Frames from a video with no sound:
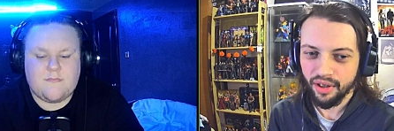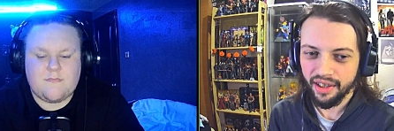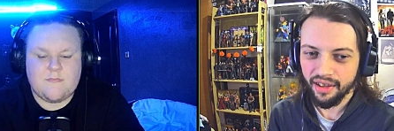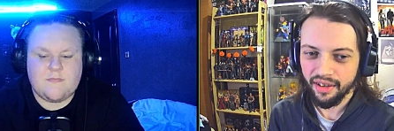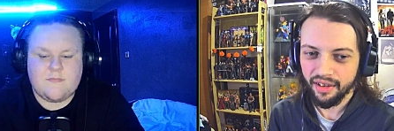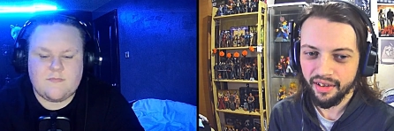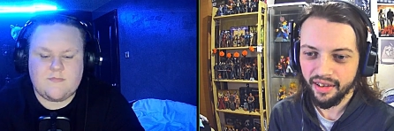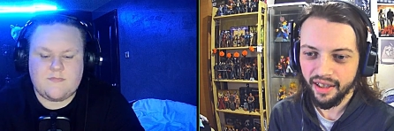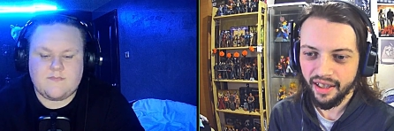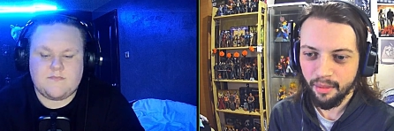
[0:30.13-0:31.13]
Speaker 1: play
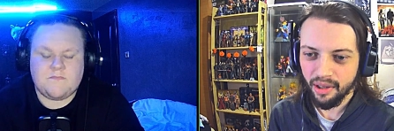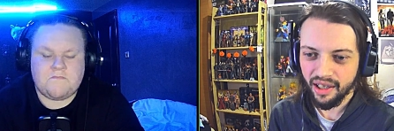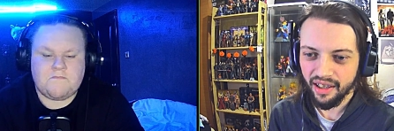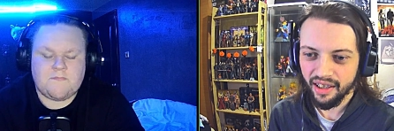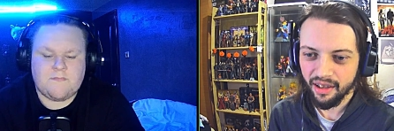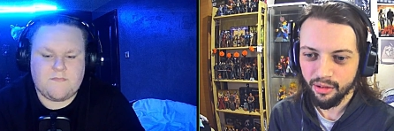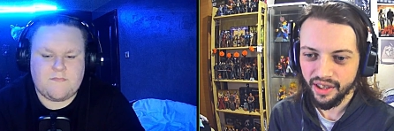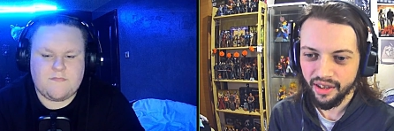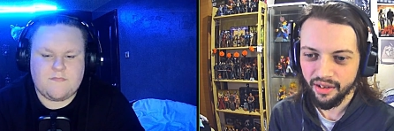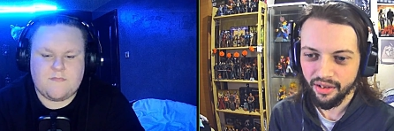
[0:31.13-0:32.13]
any part? I don't
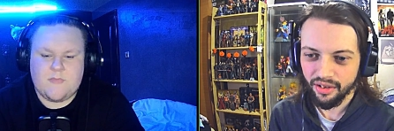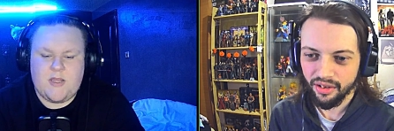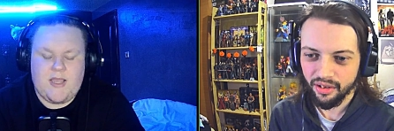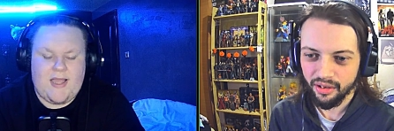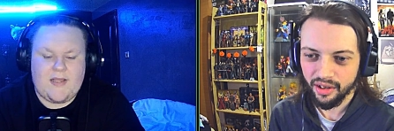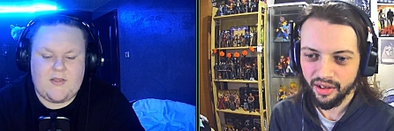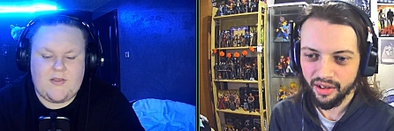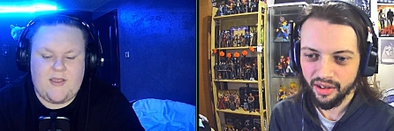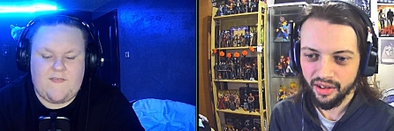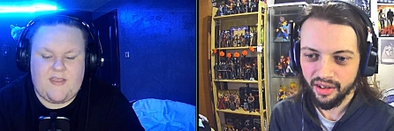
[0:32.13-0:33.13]
think it does. does it? I,
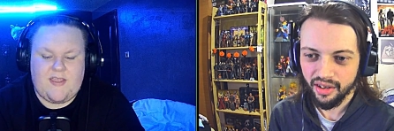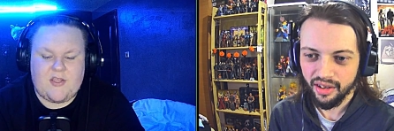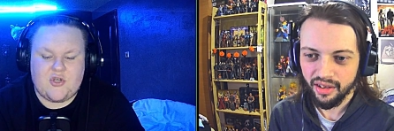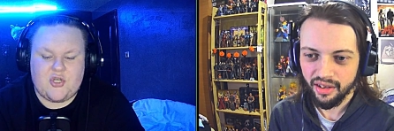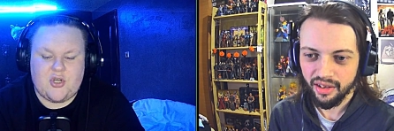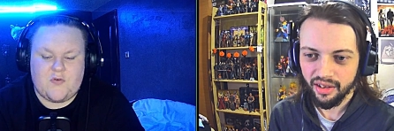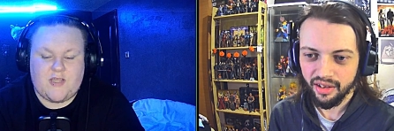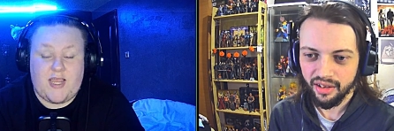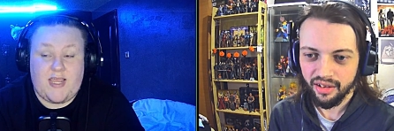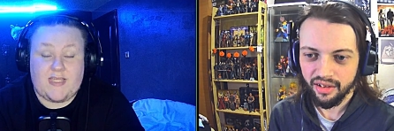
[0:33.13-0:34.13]
Speaker 2: I, think it just shows
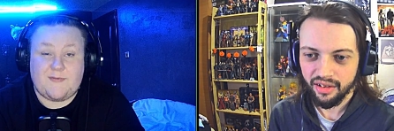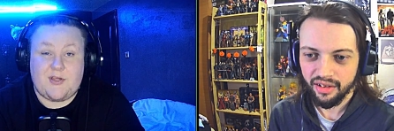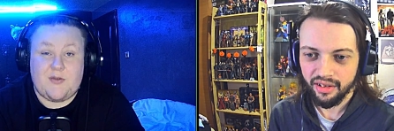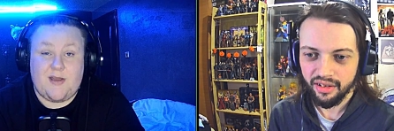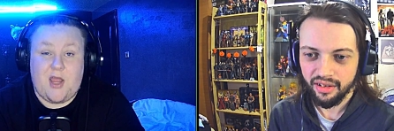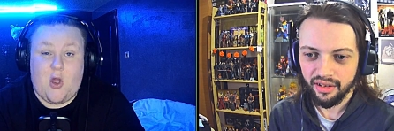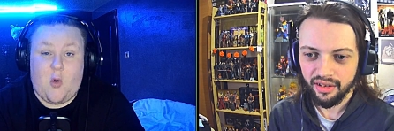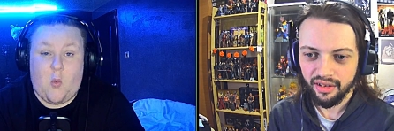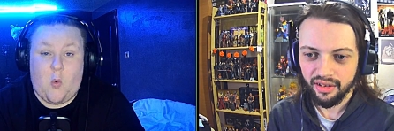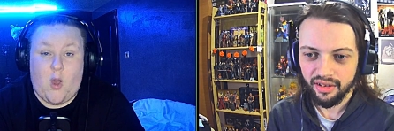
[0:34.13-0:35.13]
like he's been doing it
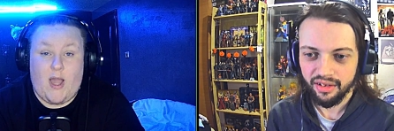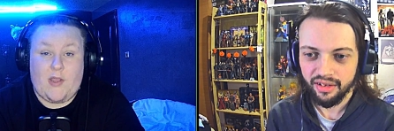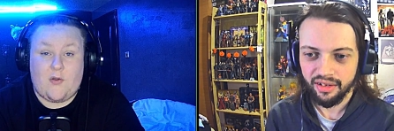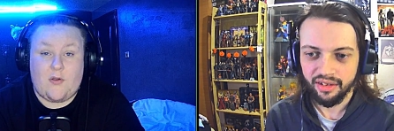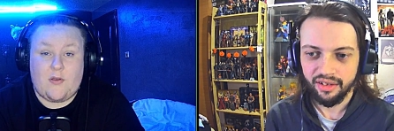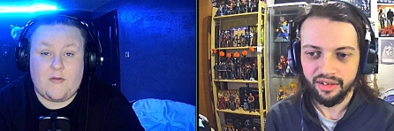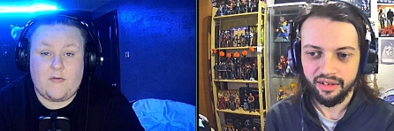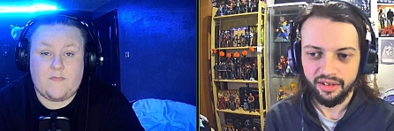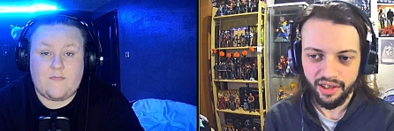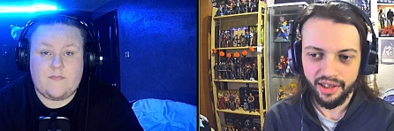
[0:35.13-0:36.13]
a while.
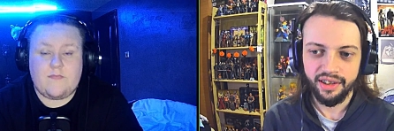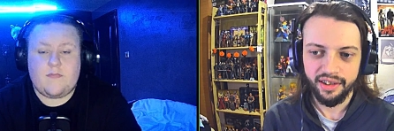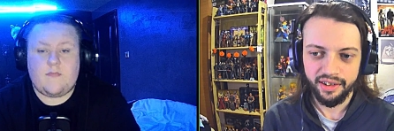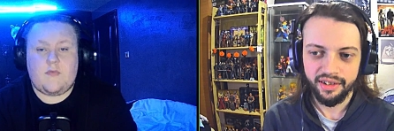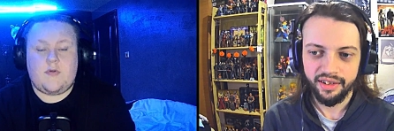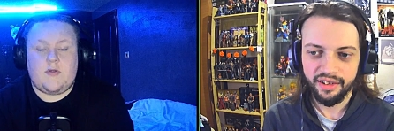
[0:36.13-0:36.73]
Speaker 1: Yeah,